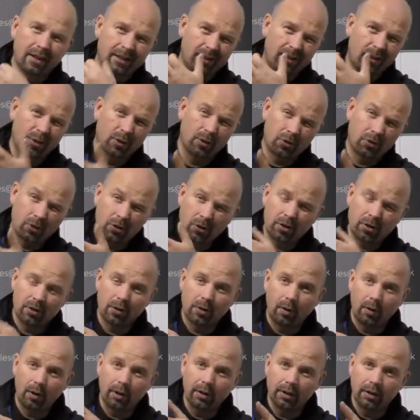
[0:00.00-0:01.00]
The
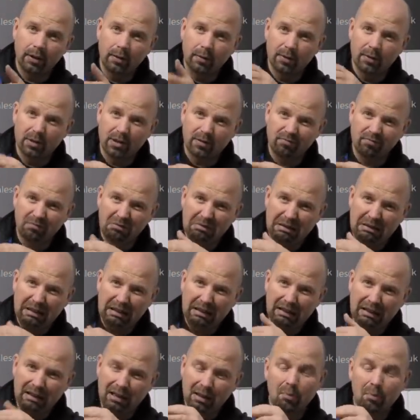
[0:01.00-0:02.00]
construction quality was
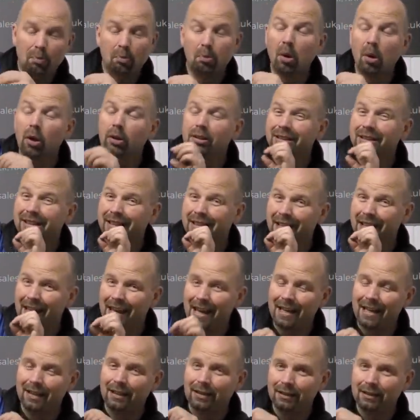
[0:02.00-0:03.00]
meh, but they
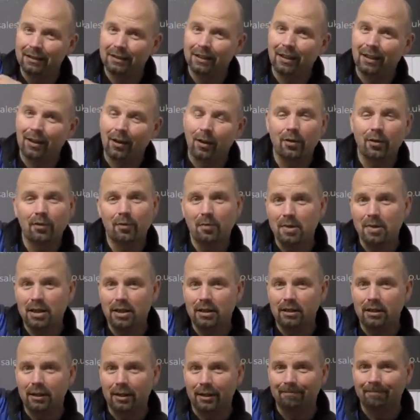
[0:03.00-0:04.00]
held a lot of
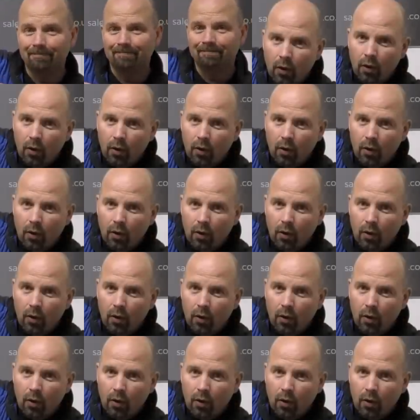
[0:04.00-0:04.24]
media.